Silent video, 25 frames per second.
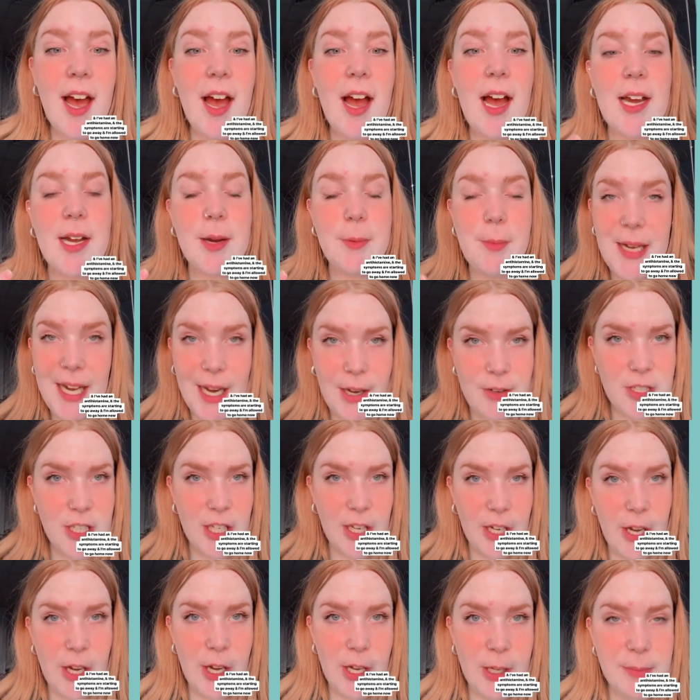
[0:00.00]
and I'm allowed to
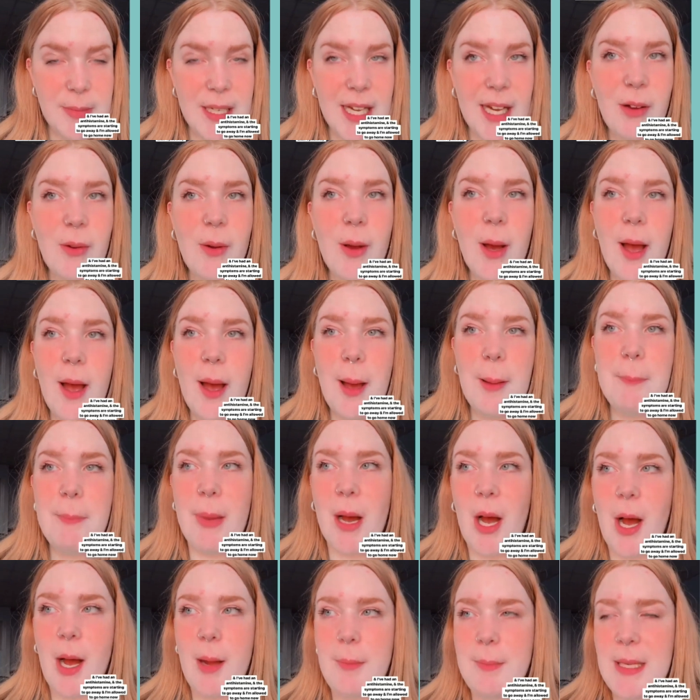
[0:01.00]
go home now.
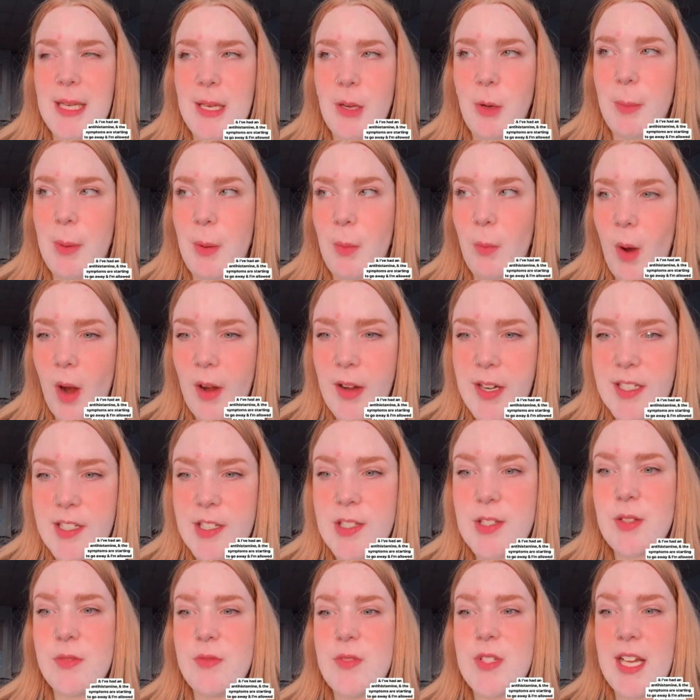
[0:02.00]
But I'm a little bit worried
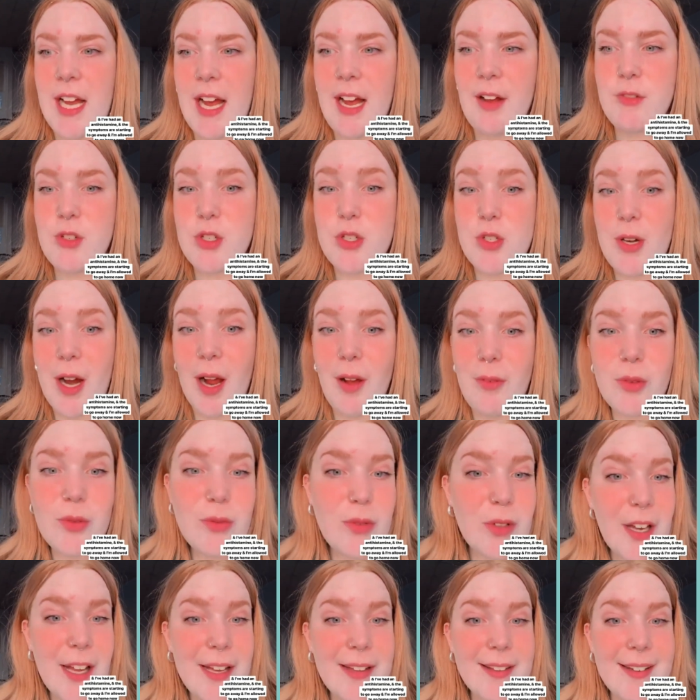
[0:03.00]
because obviously I have to travel
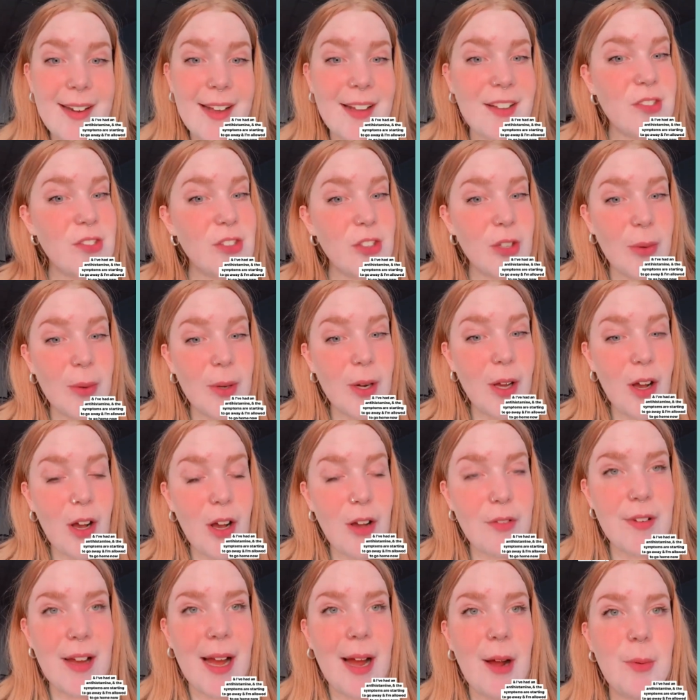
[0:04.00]
for like the next
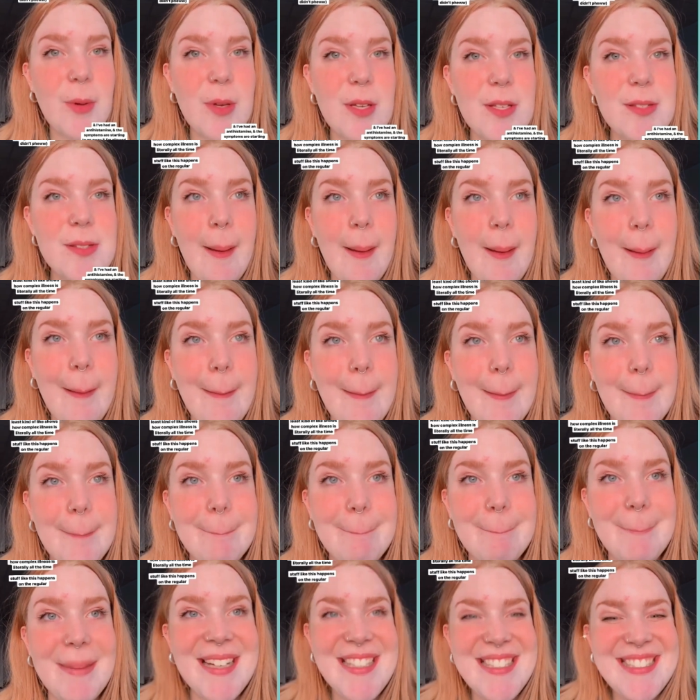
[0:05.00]
2.5 hours.
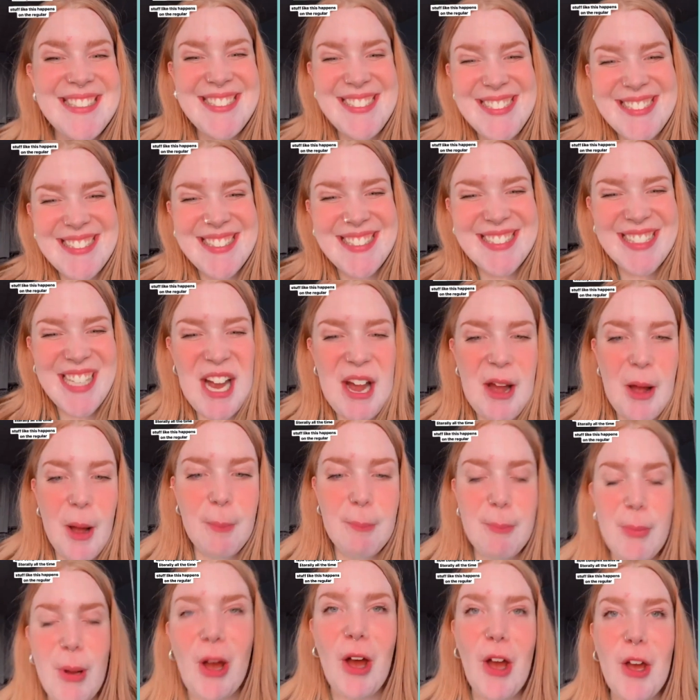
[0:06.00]

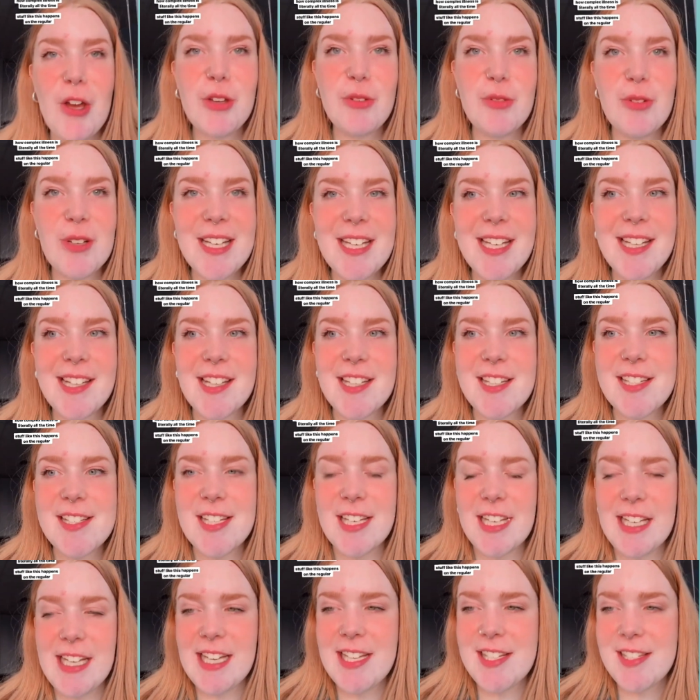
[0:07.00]
But hopefully this
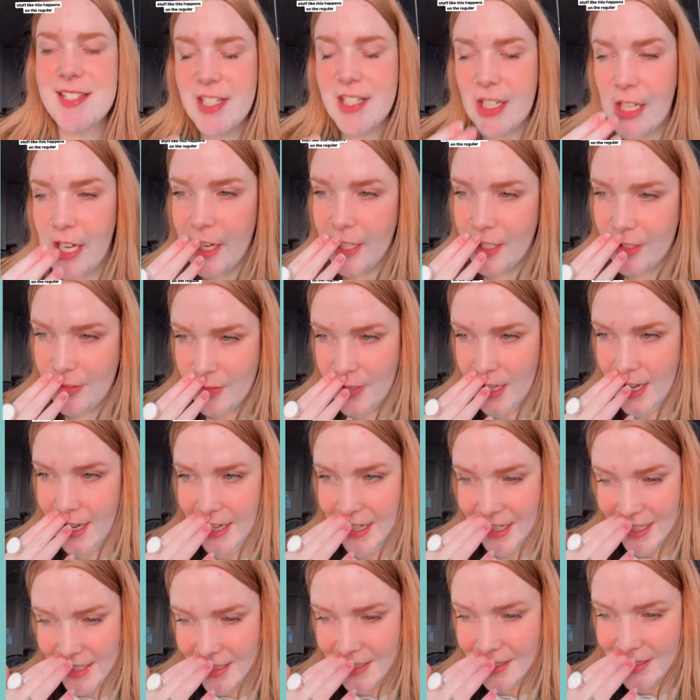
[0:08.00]
at least kind of
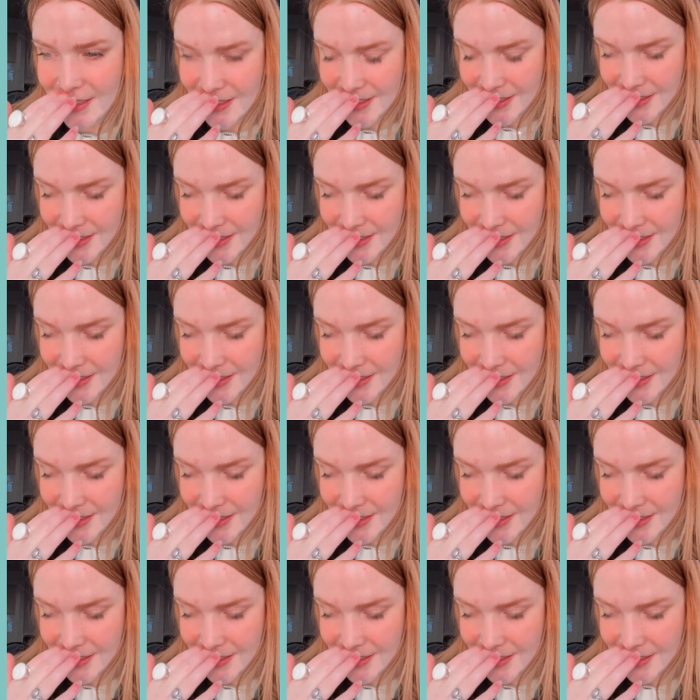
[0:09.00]
like